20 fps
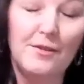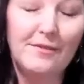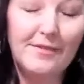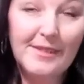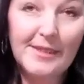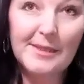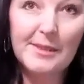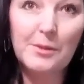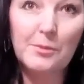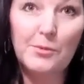on
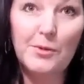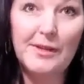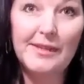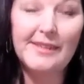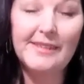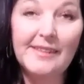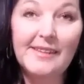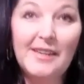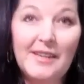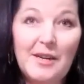this
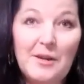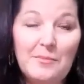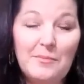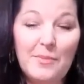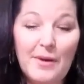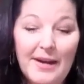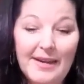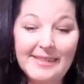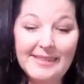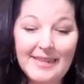one.
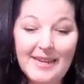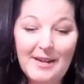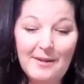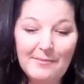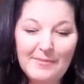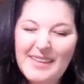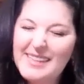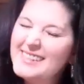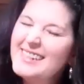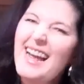But
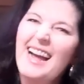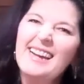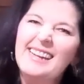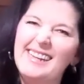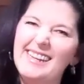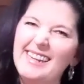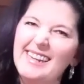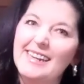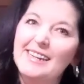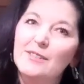um, that's kind
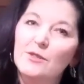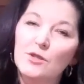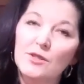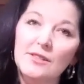of it.